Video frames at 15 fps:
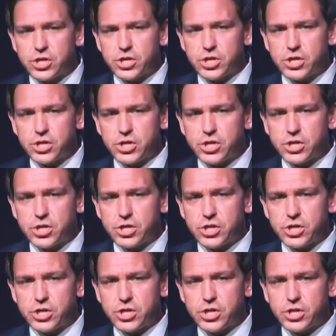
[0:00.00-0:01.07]

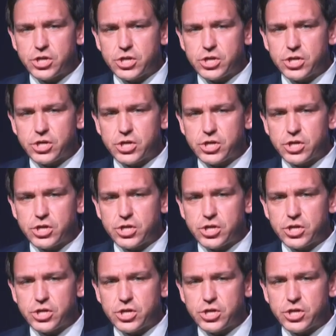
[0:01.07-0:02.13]

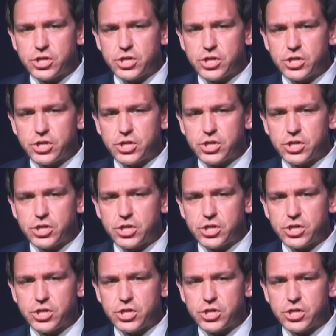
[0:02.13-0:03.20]

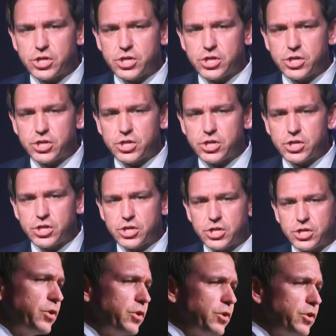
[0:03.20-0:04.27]

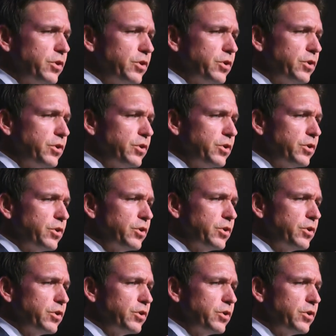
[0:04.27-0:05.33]

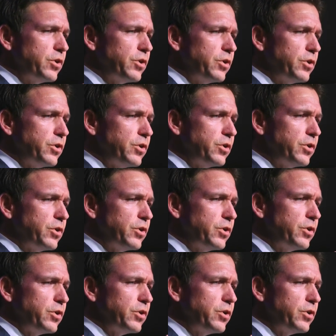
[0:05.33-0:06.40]

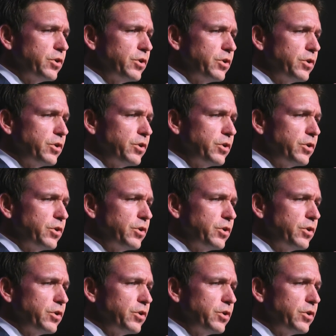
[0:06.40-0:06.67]
(silent)